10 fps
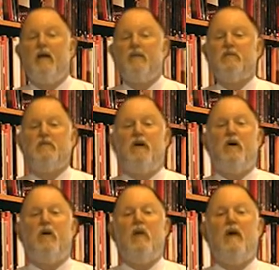There's not a
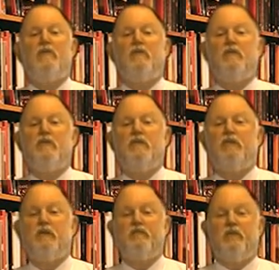whole lot you can do
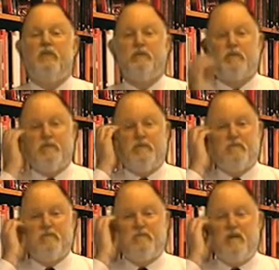to influence it.
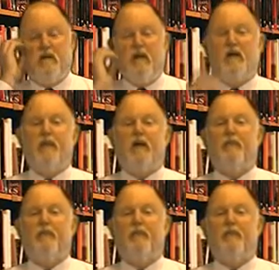Yeah,